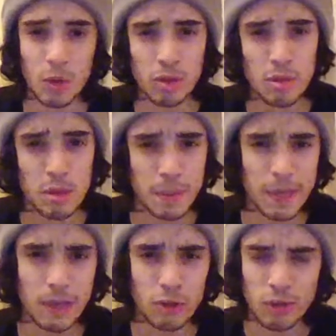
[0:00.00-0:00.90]
only
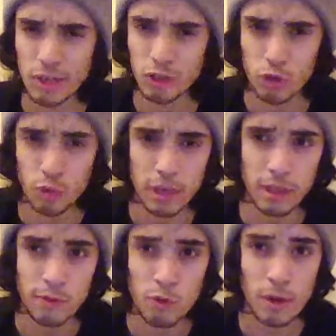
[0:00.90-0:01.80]
speak it, you need to do it.
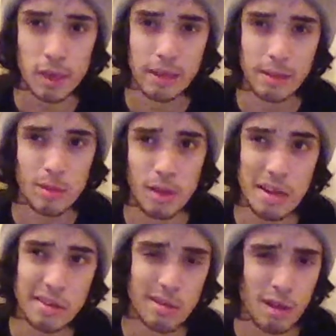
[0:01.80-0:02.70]
If you want to
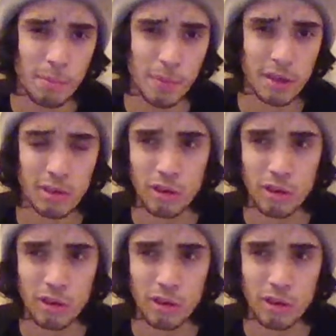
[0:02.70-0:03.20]
consent to something,